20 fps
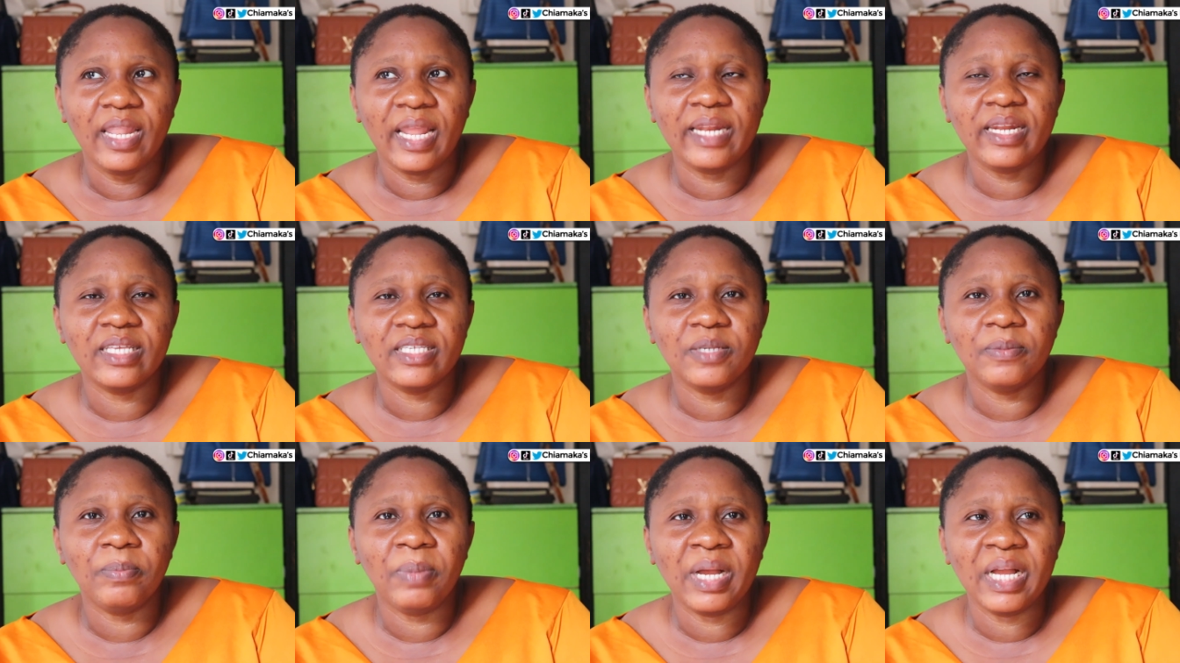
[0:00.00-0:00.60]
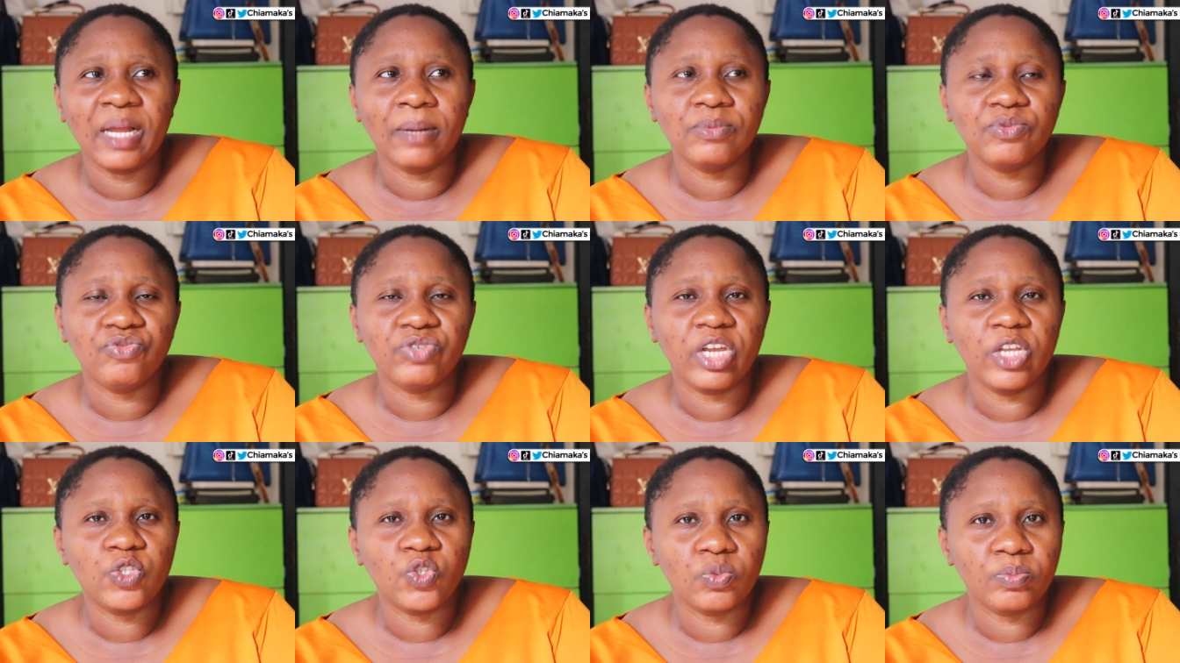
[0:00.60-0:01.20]
And there's a bag I'm
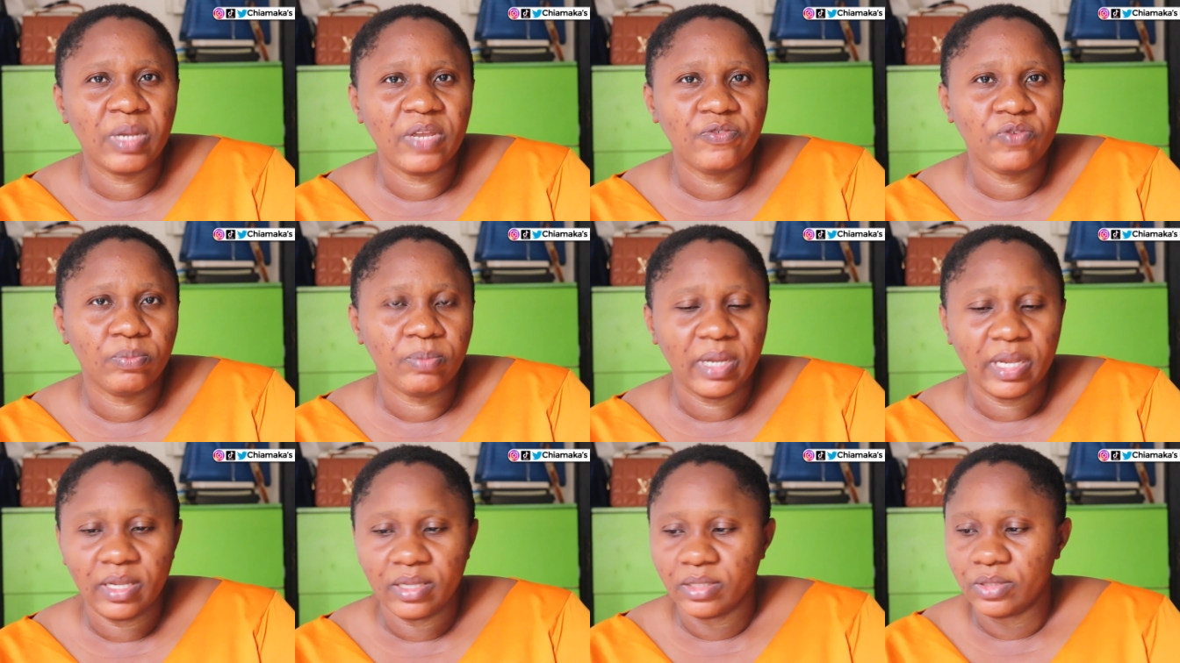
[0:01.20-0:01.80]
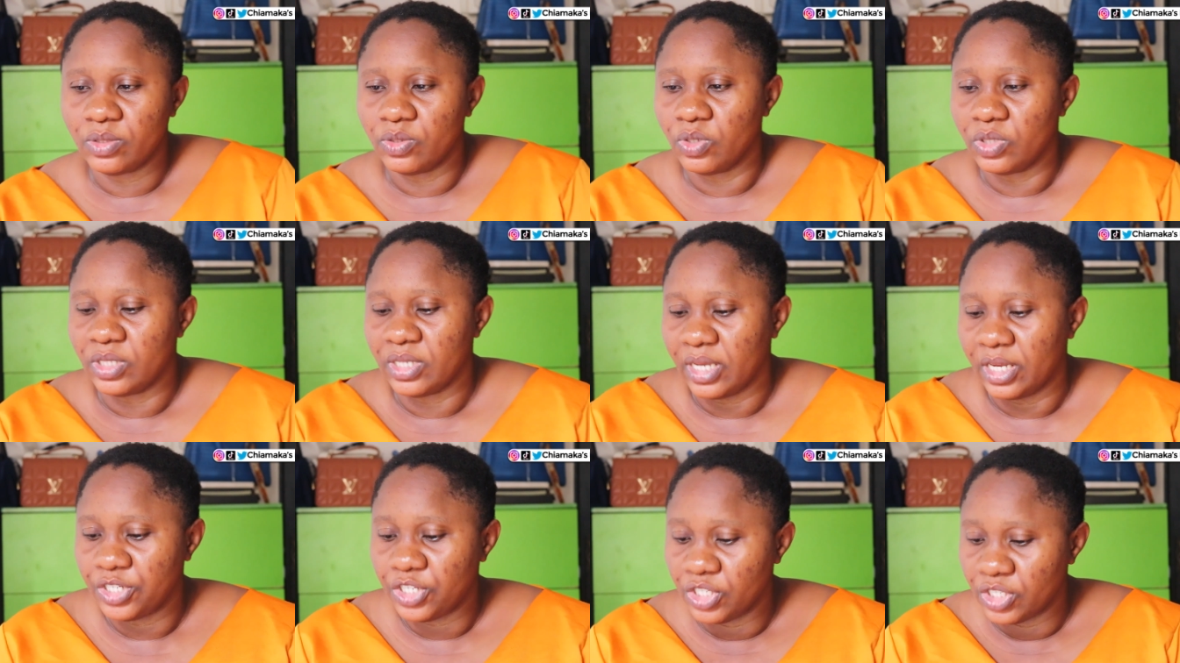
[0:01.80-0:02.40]
trying to buy for my daughter,